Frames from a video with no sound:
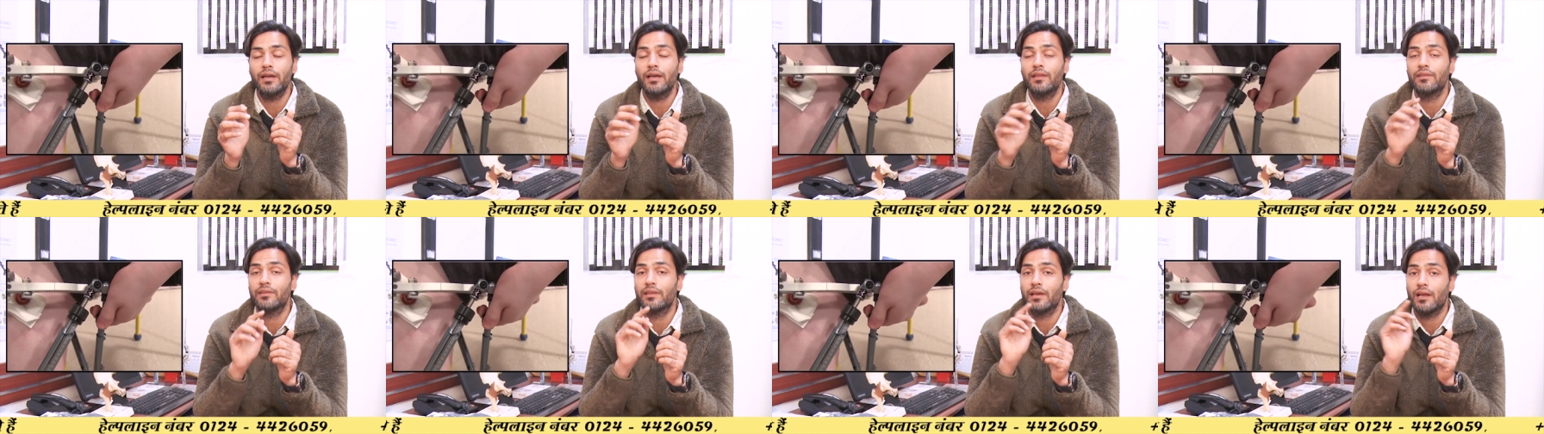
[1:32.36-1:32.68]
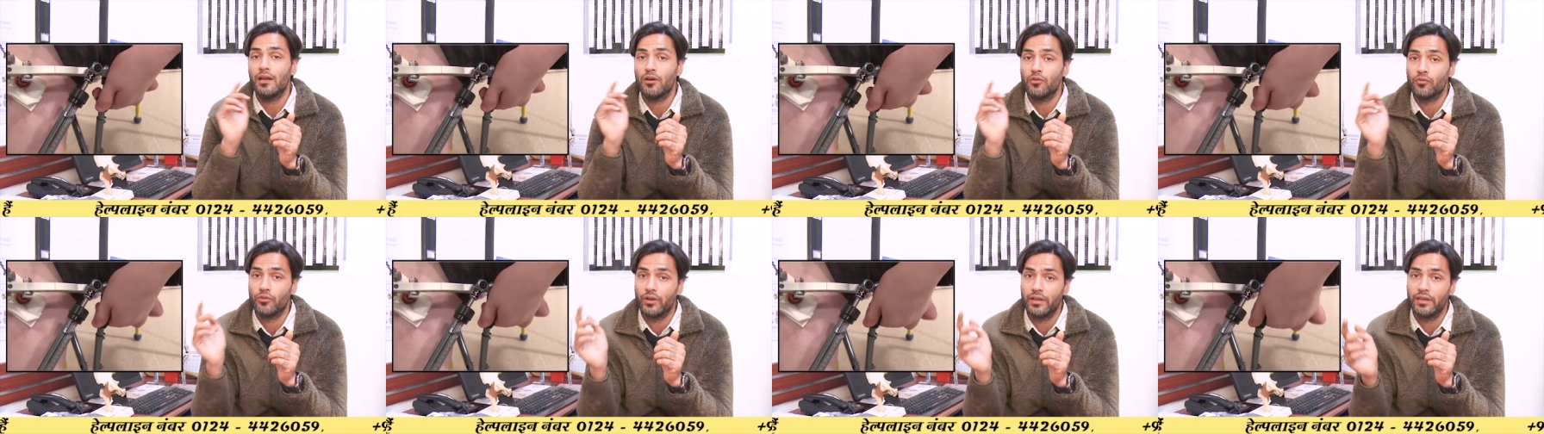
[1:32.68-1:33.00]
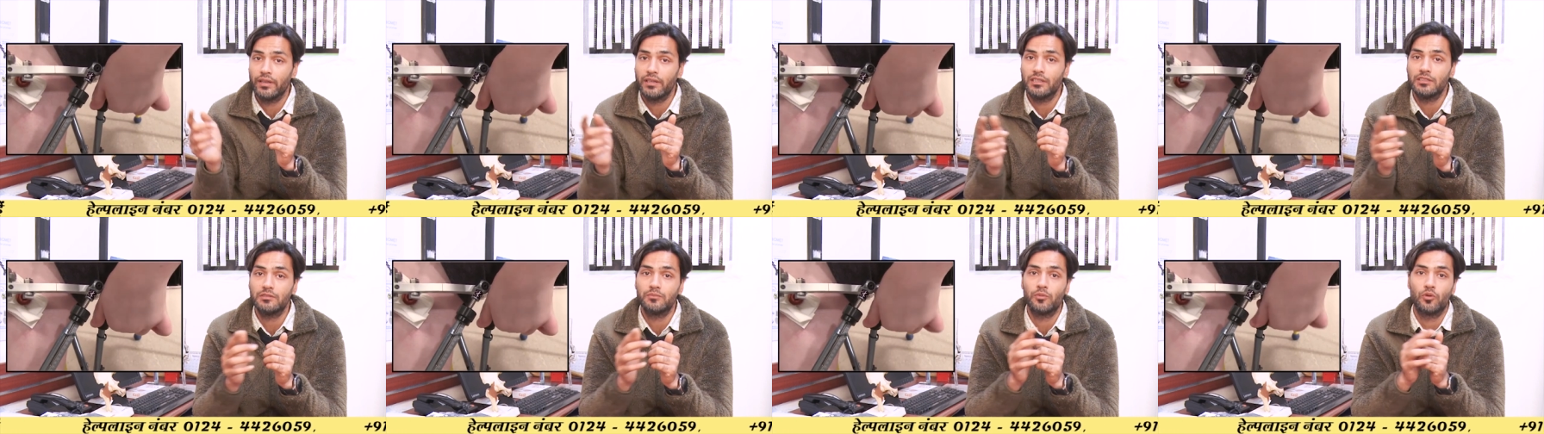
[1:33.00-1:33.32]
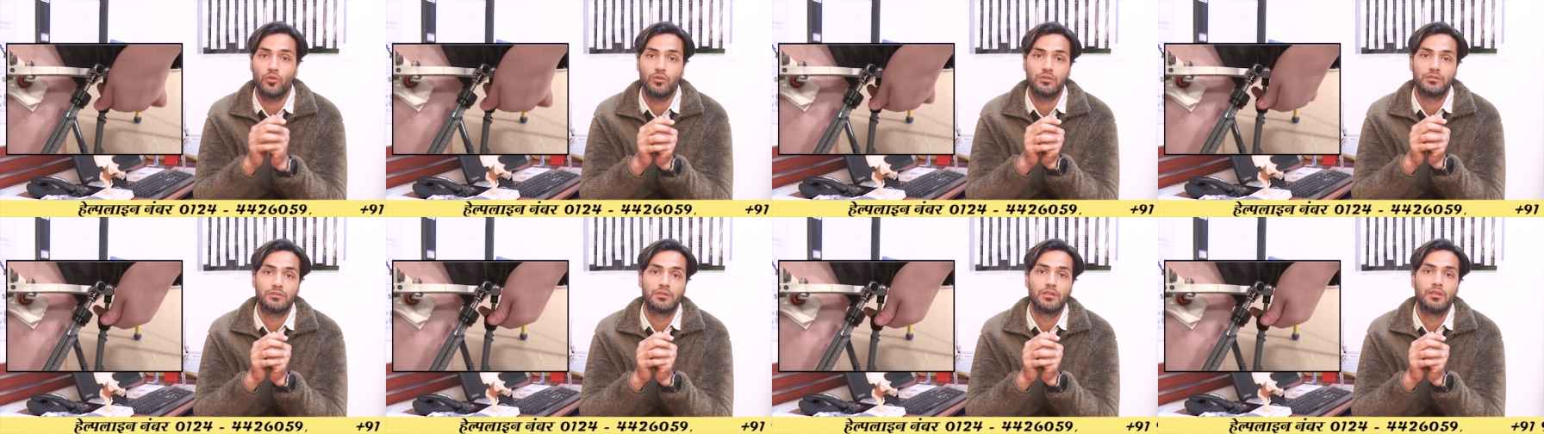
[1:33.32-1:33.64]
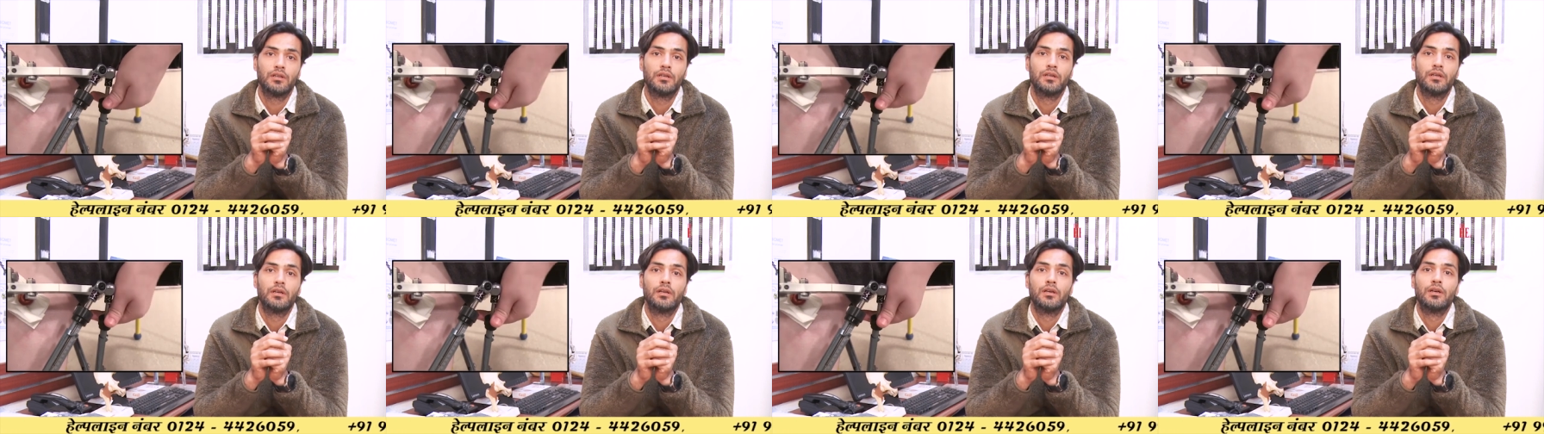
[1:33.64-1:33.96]
day and there are various bolts.
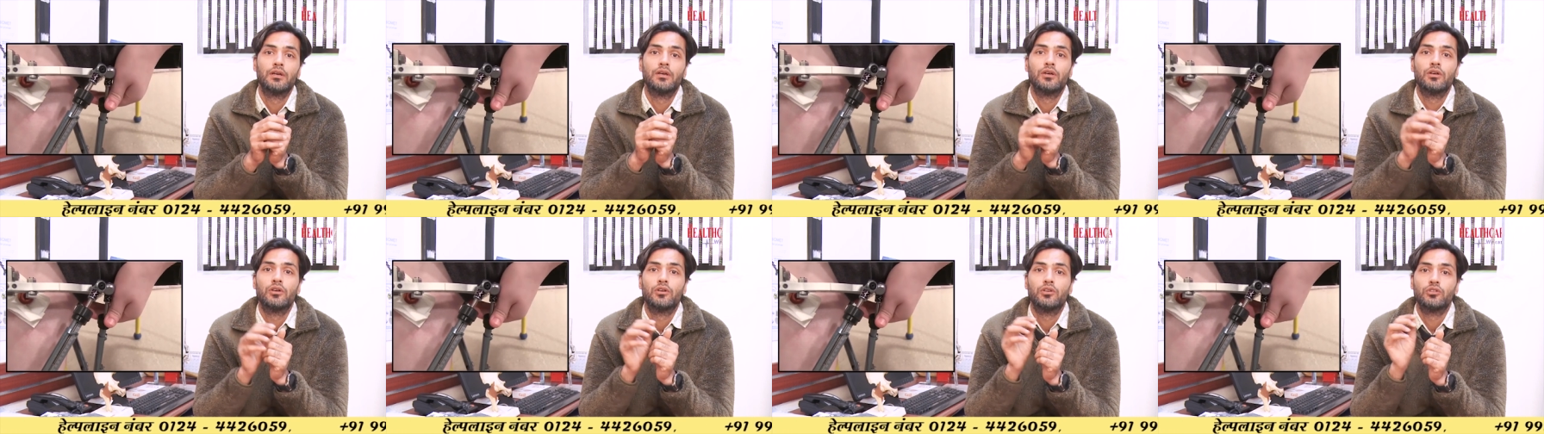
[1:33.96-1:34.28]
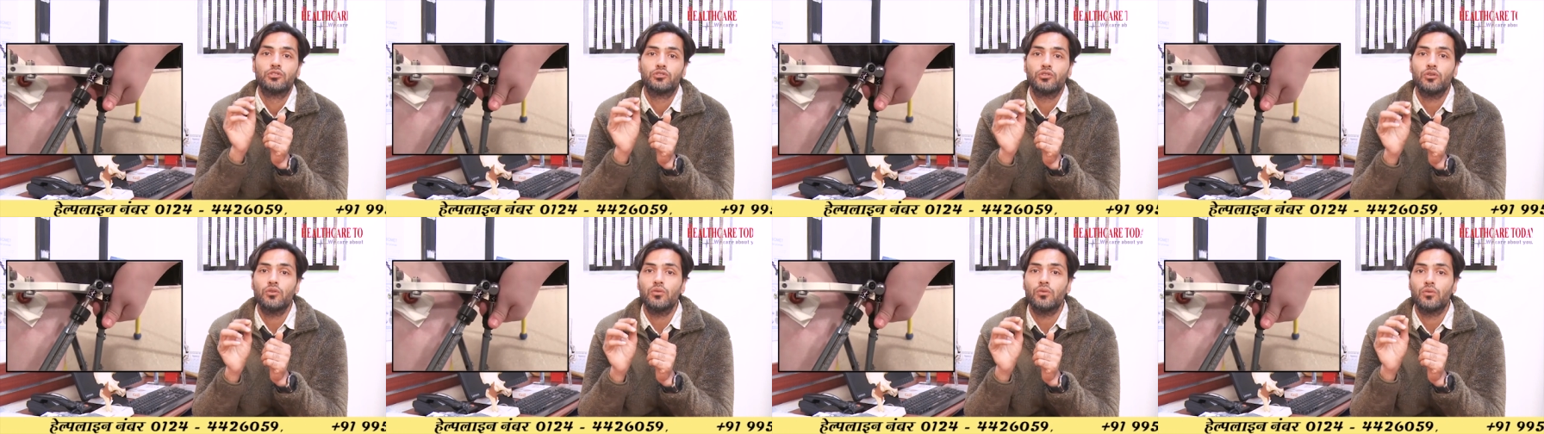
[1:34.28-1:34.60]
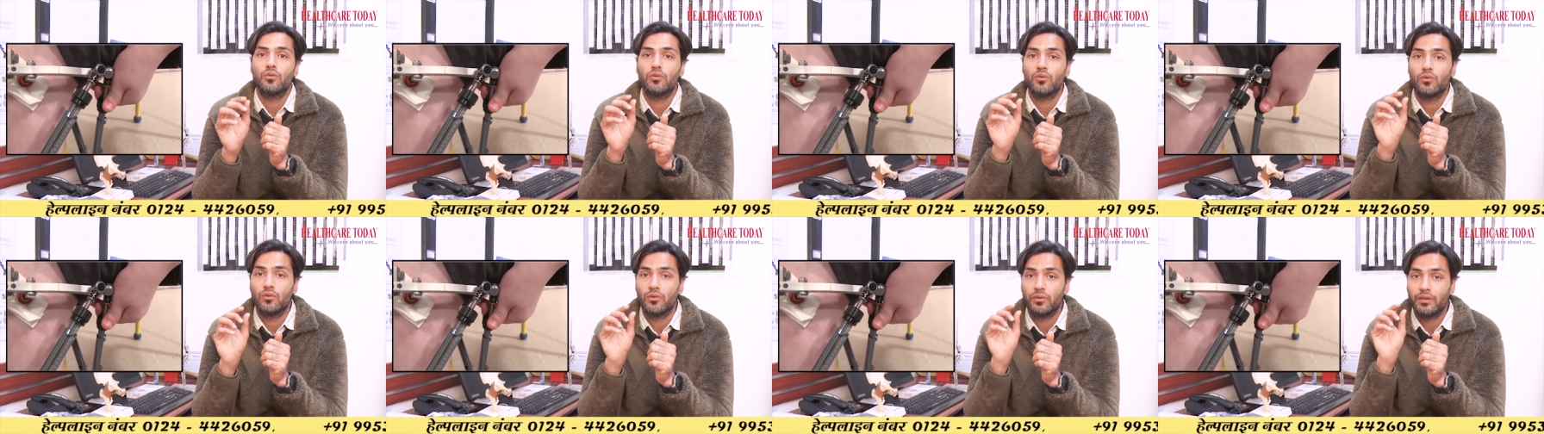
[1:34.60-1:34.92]
So